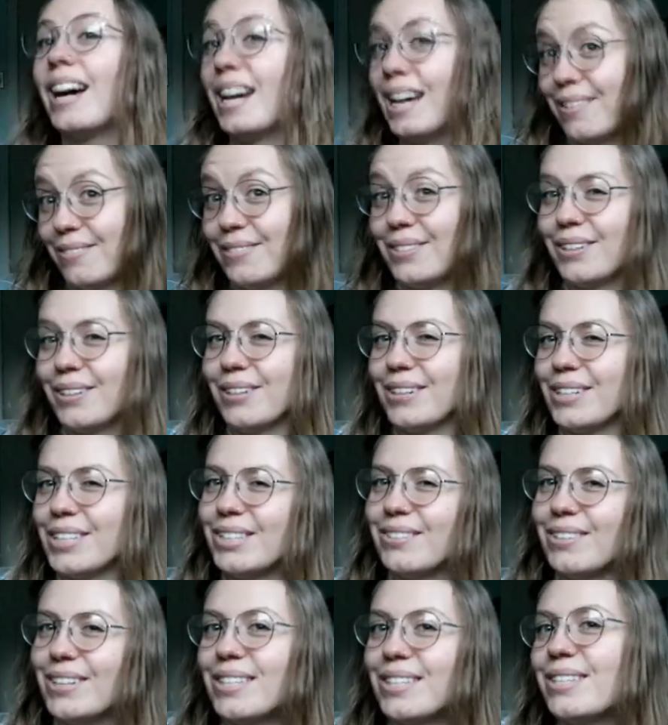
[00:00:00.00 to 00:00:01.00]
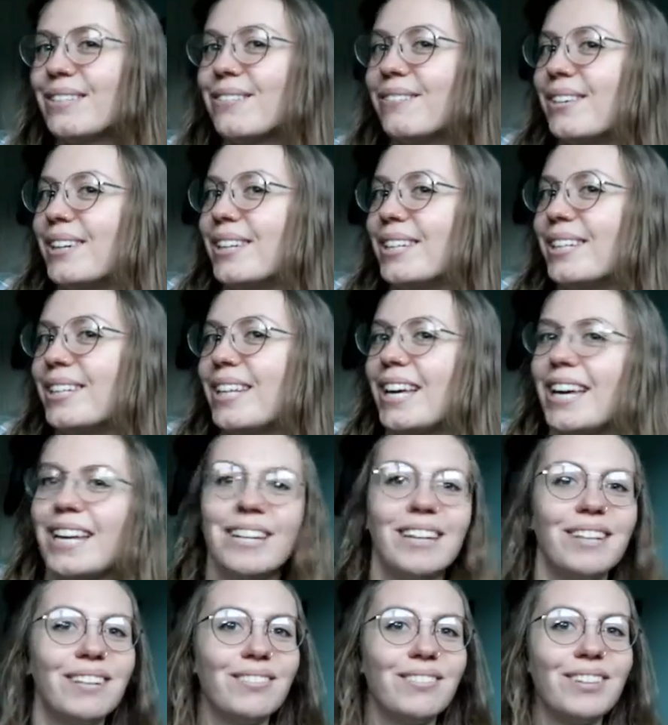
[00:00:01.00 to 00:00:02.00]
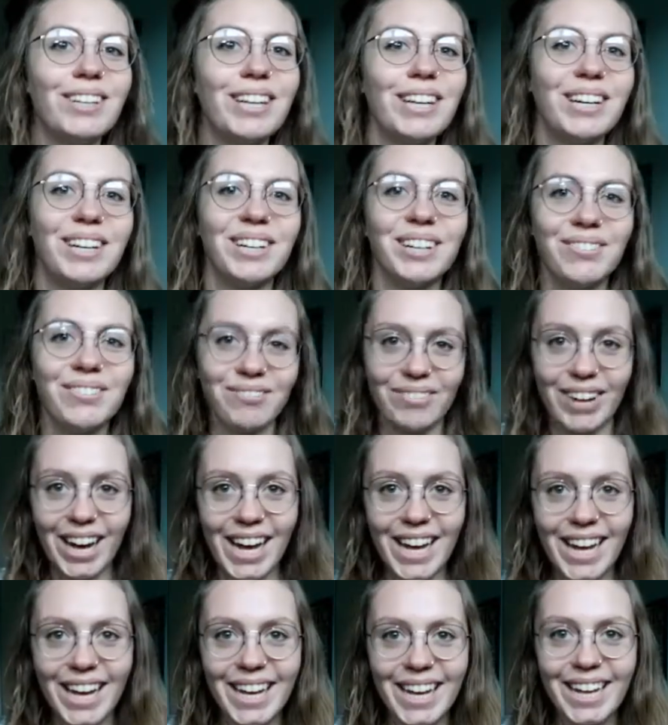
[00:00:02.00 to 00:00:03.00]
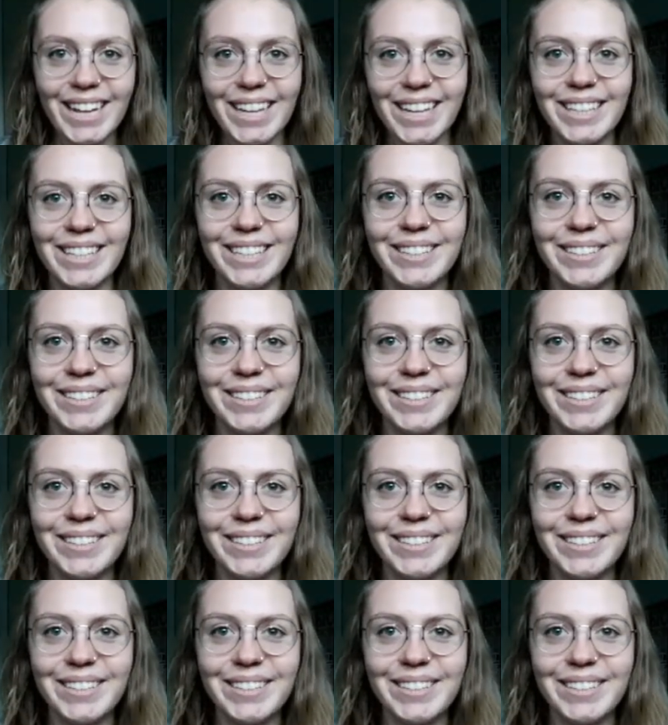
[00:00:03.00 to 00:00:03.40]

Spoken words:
after Christmas with another video. Bye!